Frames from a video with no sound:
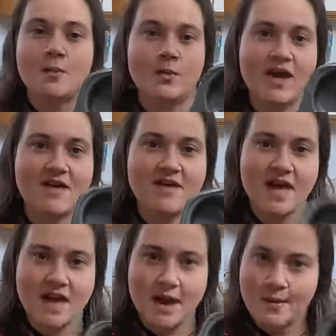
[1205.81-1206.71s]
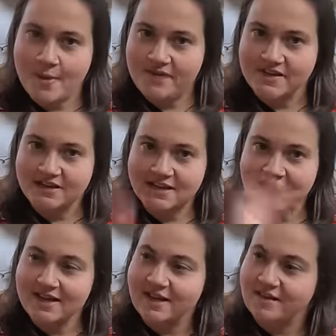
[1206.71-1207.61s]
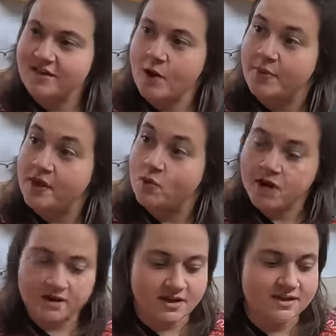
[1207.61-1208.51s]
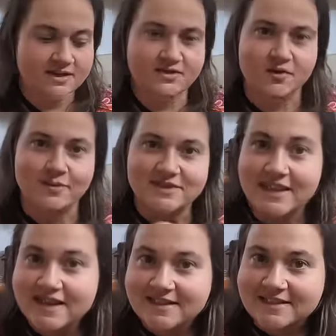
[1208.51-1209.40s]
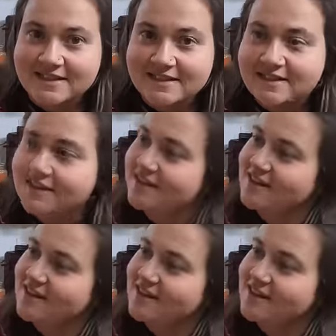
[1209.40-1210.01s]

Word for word: But we have a muffin tin here, a big one, because it's from Texas.